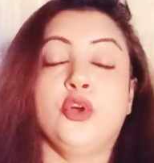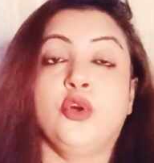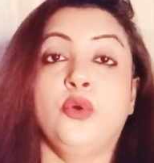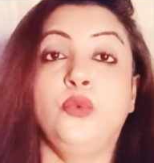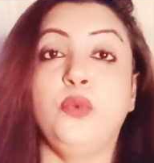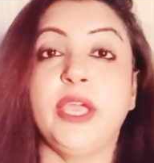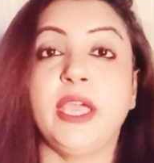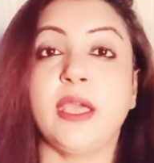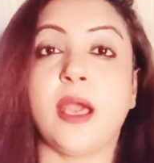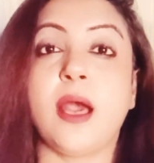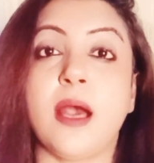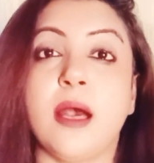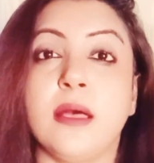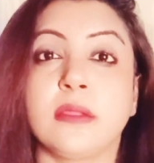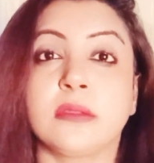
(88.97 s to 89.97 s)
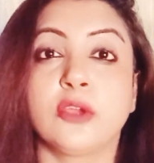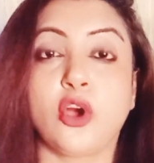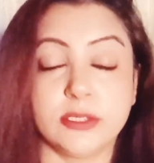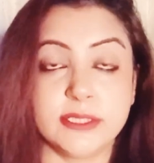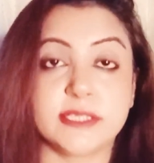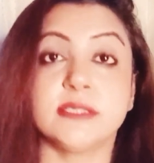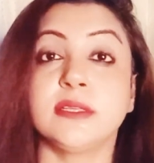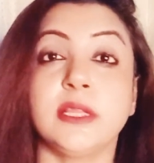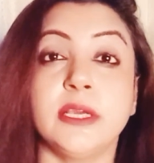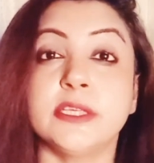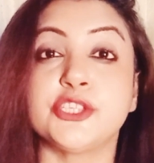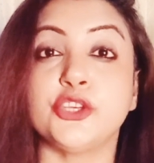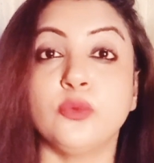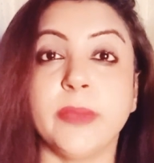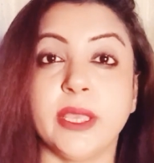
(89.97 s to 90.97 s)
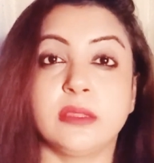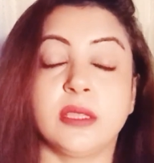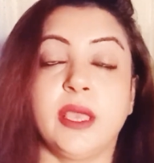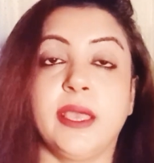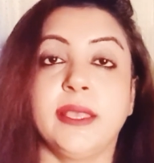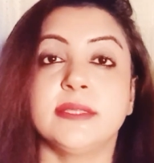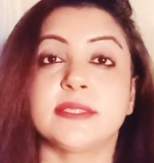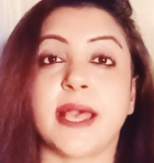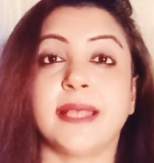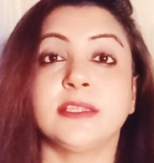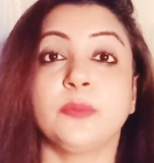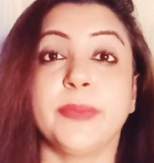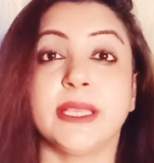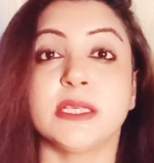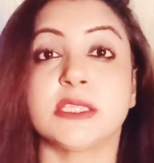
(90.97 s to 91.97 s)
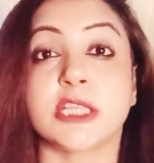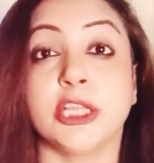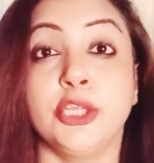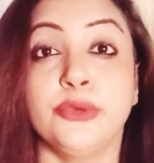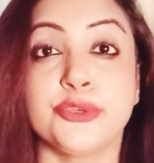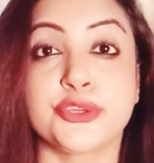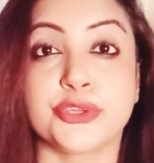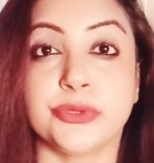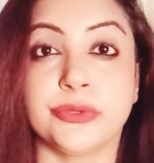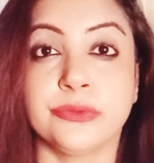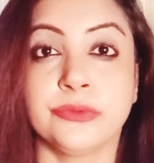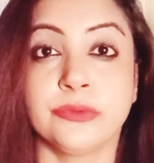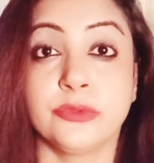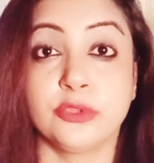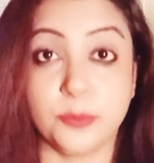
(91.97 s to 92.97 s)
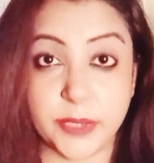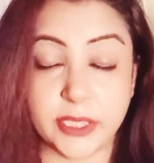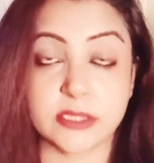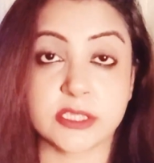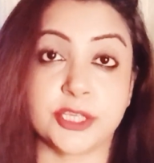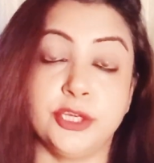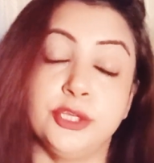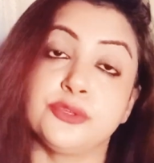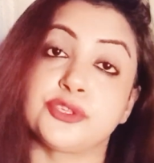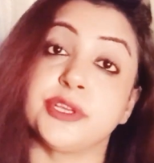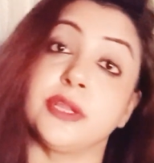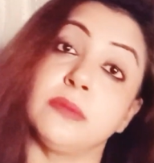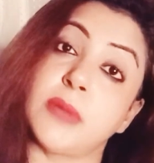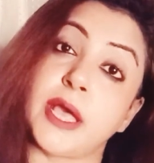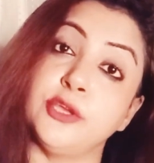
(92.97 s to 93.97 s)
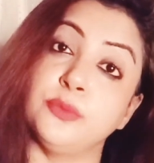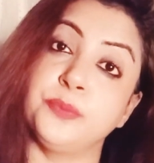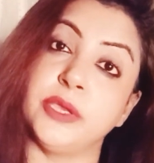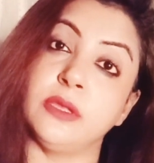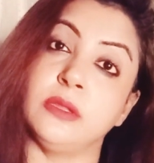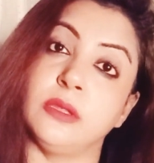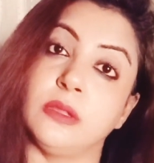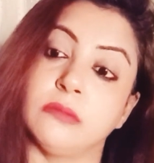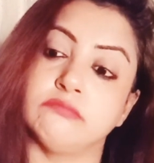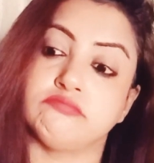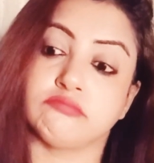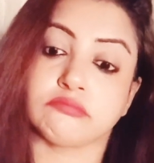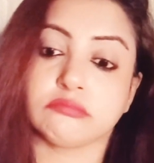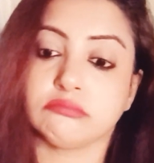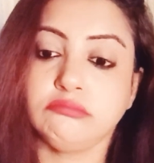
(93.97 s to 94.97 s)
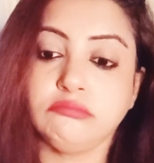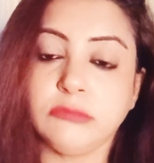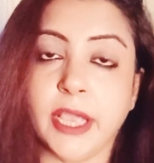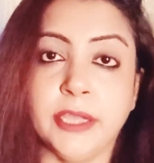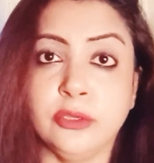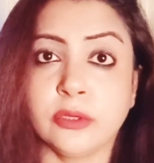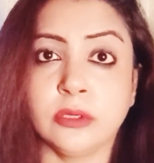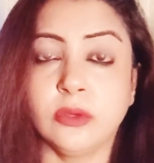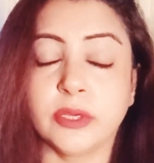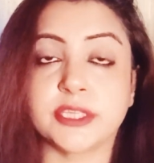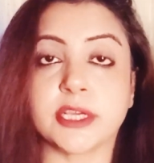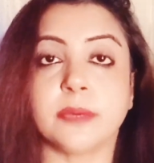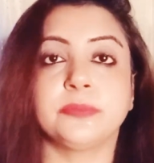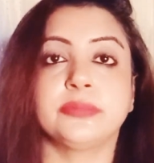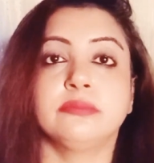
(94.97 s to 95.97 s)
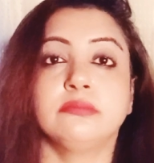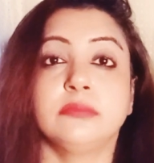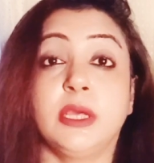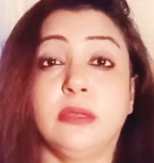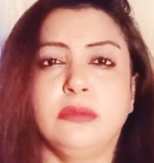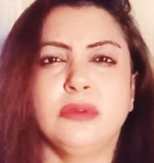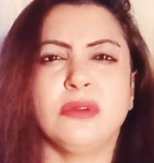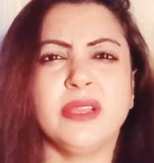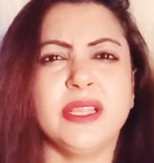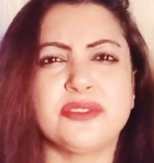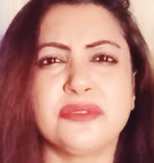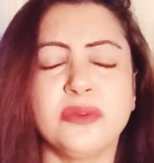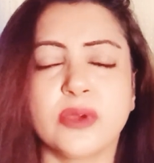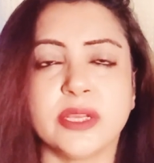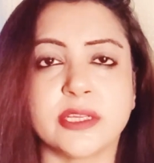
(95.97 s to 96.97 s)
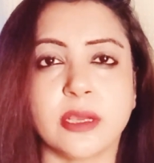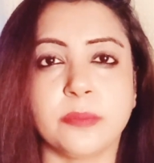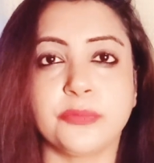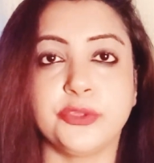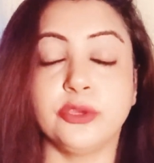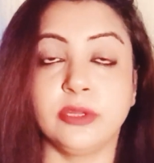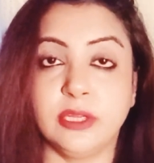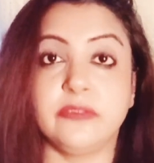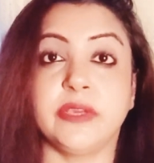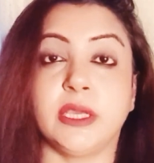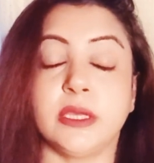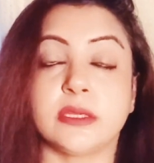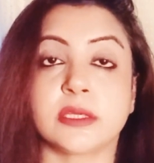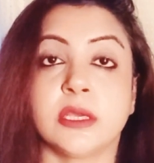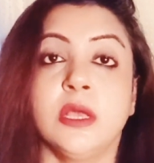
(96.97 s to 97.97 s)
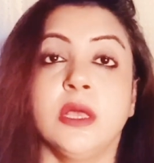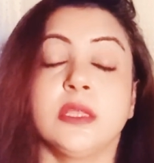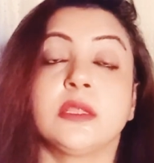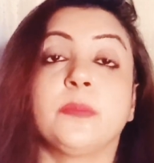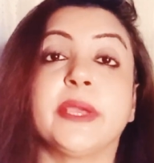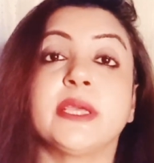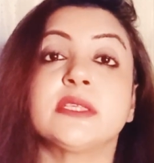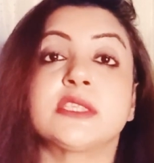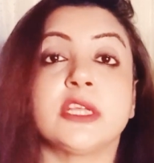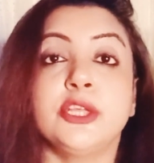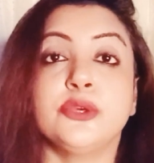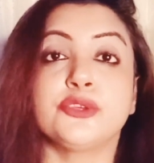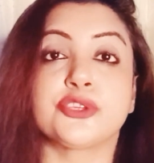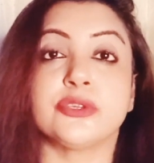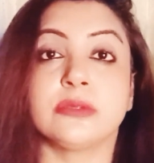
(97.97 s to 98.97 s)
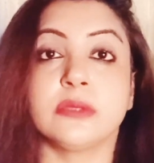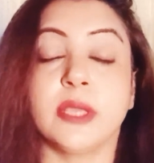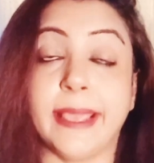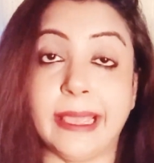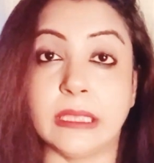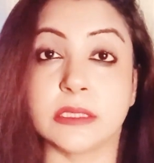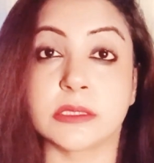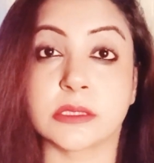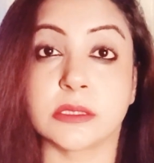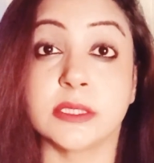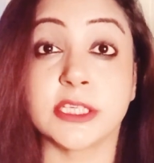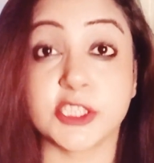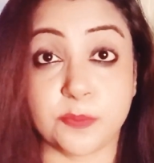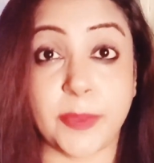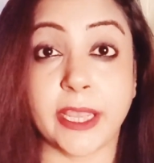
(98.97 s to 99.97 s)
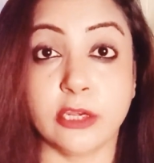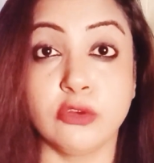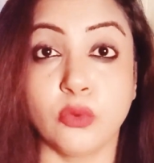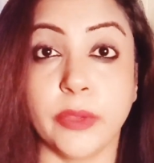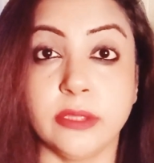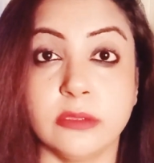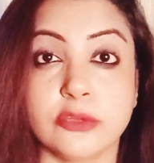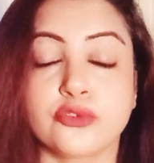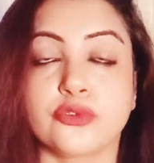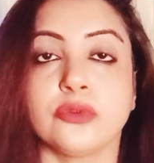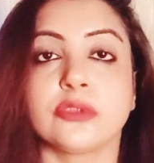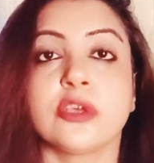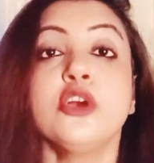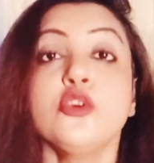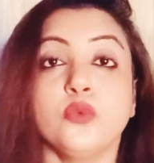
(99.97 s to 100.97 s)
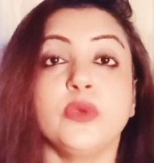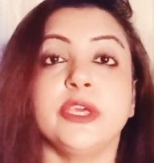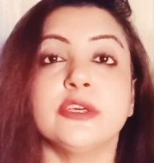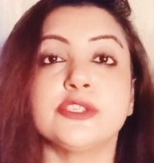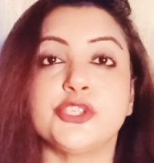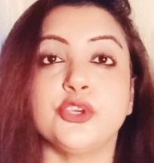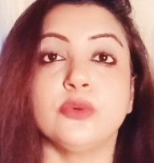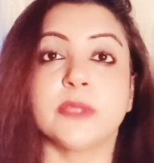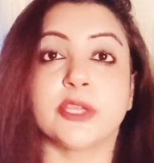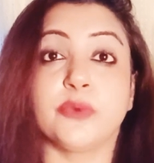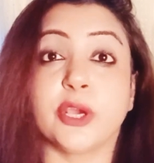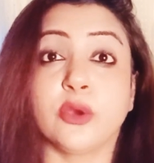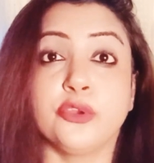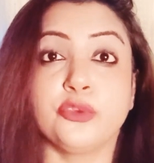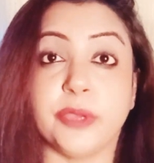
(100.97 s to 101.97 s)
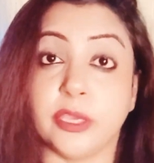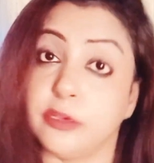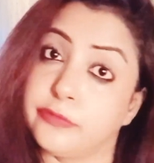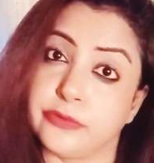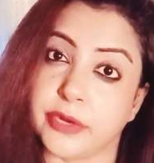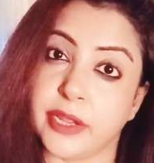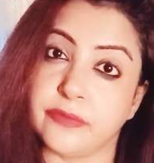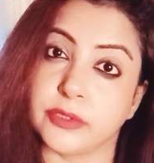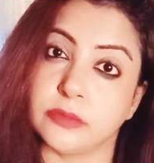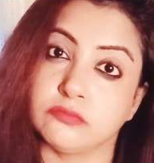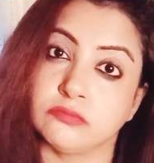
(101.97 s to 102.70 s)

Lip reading: We are constantly assuming things, and the biggest illusion in my opinion, and you can look it up. You don't need to look it up. You're living it. The biggest illusion is, despite knowing the truth, we assume that we are going to be here forever.